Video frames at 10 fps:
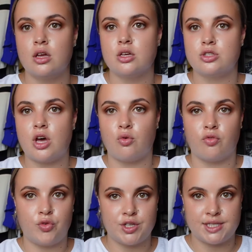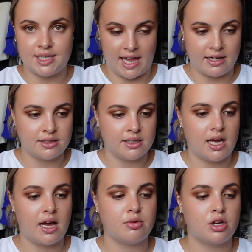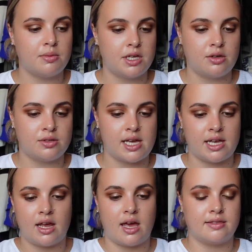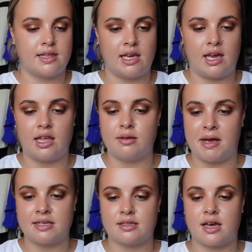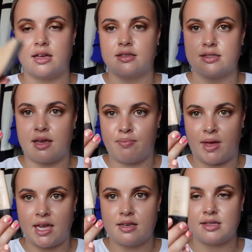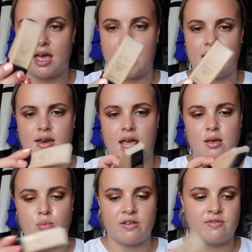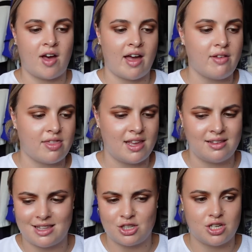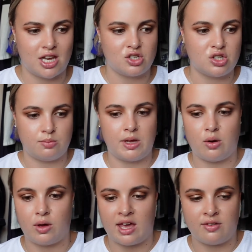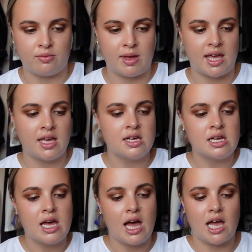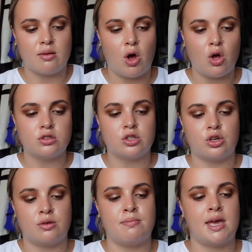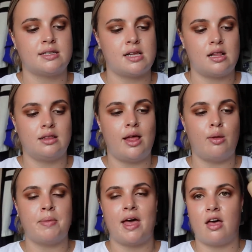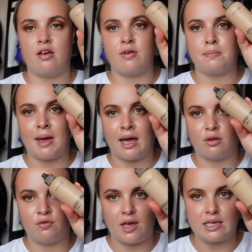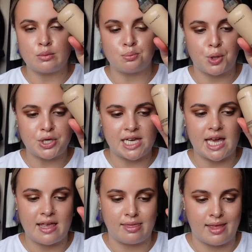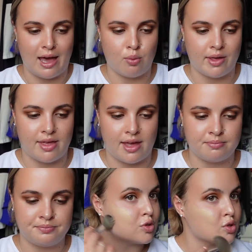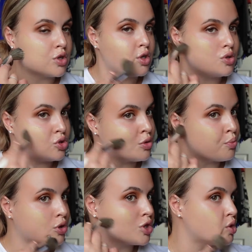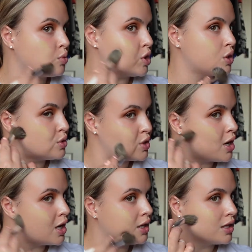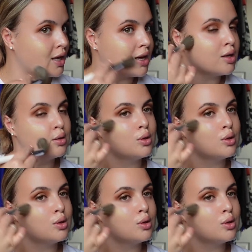So for skin, I'm going to be using the Illamasqua Skin Base in 8.5. I think the shade should be okay for me. And I'm also going to mix a little bit of MAC Face and Body in there with it. Just going to use the brush that we used earlier